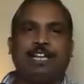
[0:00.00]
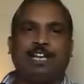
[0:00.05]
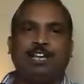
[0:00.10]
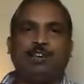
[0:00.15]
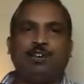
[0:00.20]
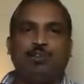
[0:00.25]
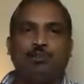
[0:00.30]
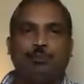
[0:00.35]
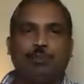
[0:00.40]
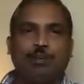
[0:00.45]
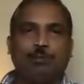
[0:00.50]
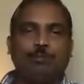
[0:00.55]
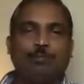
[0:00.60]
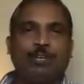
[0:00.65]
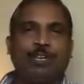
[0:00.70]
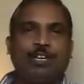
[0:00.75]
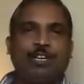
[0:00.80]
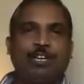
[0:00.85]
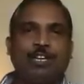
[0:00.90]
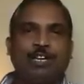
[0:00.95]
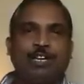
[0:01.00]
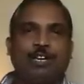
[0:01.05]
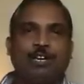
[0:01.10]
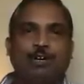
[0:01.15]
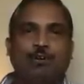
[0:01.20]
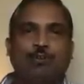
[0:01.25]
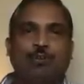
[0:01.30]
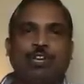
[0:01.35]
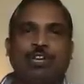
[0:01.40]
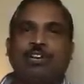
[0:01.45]
a human being
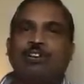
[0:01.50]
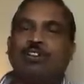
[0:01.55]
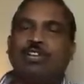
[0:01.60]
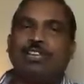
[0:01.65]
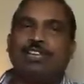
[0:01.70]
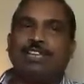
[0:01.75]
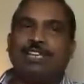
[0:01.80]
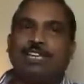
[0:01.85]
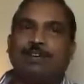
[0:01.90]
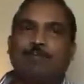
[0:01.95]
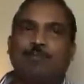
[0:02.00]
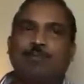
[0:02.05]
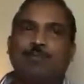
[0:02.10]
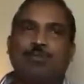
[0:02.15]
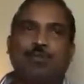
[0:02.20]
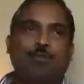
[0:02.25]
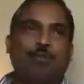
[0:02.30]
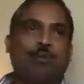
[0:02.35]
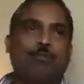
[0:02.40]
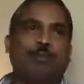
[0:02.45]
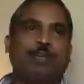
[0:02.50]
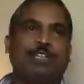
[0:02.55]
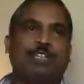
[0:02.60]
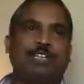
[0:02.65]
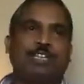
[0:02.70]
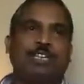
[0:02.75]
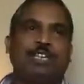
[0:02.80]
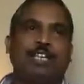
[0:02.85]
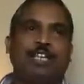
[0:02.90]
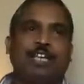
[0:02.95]
knowing nothing about
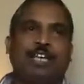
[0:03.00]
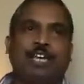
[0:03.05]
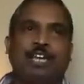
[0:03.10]
homeopathy.